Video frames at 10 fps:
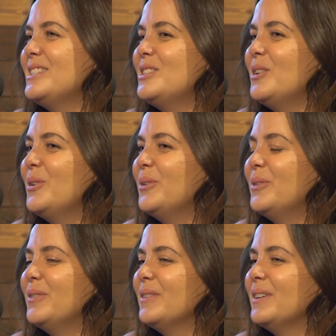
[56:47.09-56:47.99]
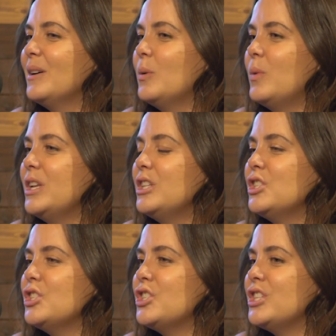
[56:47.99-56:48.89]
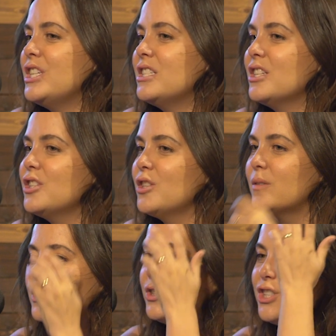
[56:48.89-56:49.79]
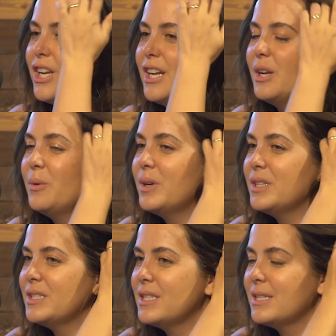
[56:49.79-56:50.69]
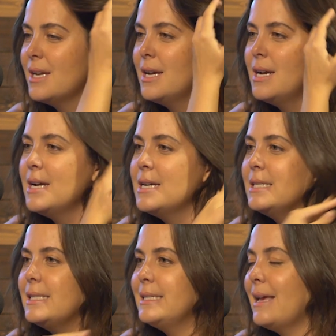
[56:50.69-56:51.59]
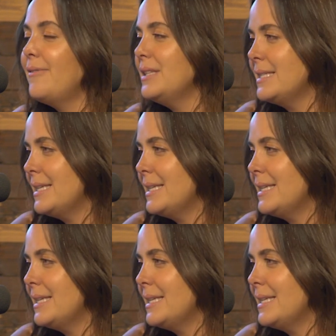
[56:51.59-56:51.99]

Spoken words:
So when she did a cervical check, I was 7